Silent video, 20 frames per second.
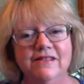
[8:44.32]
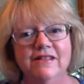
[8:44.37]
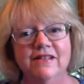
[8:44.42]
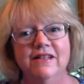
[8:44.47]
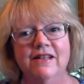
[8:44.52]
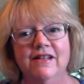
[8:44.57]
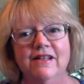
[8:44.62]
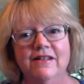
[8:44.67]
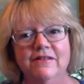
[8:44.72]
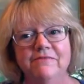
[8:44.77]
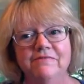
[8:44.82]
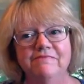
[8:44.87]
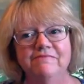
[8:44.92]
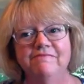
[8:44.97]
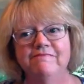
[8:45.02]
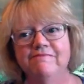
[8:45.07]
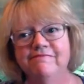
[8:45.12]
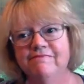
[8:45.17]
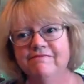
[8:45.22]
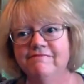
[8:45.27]

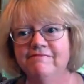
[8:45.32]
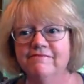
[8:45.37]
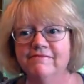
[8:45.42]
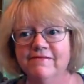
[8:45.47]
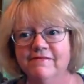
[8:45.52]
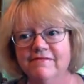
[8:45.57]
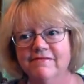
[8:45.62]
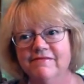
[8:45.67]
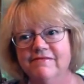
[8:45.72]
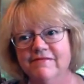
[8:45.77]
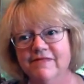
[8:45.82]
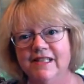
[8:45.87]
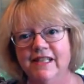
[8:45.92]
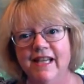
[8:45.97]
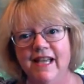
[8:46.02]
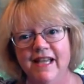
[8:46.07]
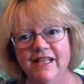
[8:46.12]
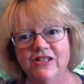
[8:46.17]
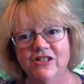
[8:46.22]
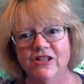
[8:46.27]
You
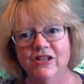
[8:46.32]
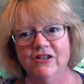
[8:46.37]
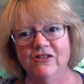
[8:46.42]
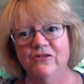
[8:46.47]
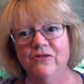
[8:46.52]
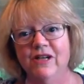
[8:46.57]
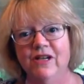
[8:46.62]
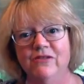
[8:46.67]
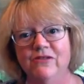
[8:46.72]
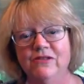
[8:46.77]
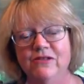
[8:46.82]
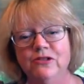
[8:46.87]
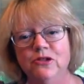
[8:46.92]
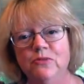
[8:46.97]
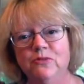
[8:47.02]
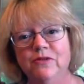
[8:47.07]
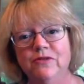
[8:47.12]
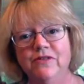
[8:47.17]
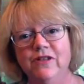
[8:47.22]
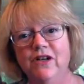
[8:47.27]
cast on around a
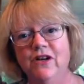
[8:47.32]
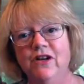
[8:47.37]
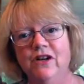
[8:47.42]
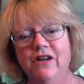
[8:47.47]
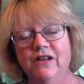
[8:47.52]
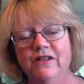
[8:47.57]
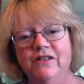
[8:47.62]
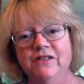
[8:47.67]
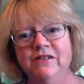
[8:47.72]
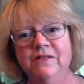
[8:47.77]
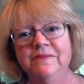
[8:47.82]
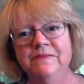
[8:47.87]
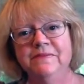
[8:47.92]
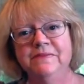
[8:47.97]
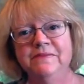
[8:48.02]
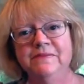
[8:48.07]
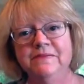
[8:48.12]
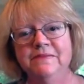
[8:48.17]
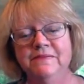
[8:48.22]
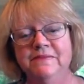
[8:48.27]
loop of yarn,
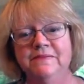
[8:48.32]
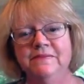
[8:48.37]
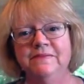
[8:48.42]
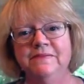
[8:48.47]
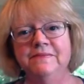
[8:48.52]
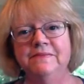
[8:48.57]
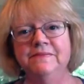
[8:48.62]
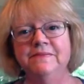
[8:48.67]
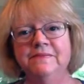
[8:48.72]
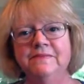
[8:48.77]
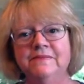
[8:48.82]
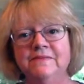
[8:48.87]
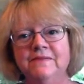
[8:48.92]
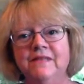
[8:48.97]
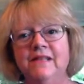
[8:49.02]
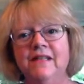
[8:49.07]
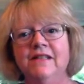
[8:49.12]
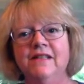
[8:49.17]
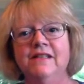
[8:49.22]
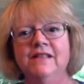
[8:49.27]

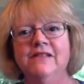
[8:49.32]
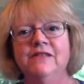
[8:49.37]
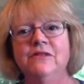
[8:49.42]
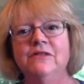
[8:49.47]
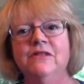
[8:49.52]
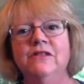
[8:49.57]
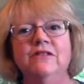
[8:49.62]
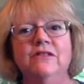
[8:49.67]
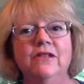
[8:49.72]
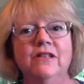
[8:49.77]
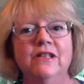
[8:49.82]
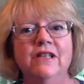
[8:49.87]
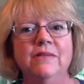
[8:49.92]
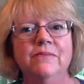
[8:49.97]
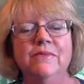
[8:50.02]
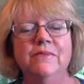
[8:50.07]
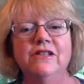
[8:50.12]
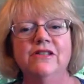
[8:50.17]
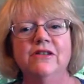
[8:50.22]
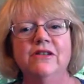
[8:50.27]
and you can look it
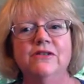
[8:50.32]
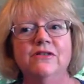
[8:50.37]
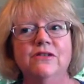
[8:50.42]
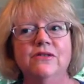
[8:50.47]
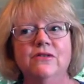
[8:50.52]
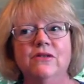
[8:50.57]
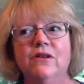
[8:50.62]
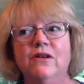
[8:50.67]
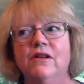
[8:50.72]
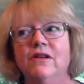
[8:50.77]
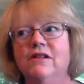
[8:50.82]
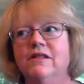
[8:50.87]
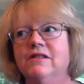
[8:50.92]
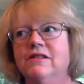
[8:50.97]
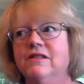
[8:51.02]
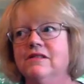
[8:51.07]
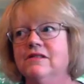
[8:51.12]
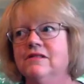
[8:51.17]
up. It's also called,